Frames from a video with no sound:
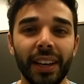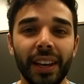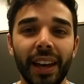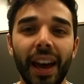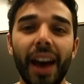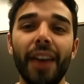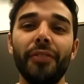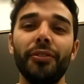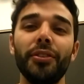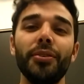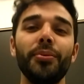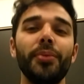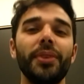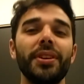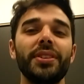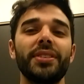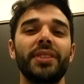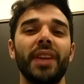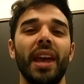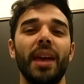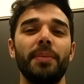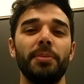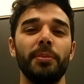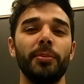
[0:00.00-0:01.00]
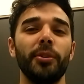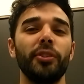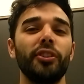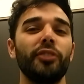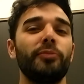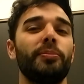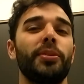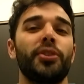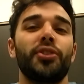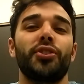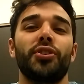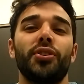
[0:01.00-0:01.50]
Everyone is capable
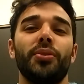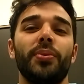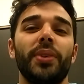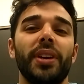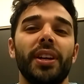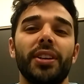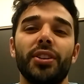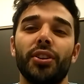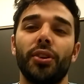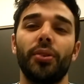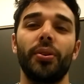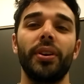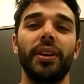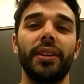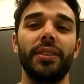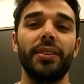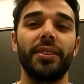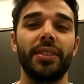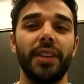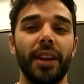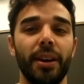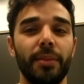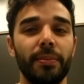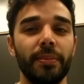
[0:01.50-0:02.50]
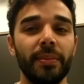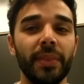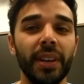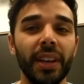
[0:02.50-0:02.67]
of pursuing a degree in STEM.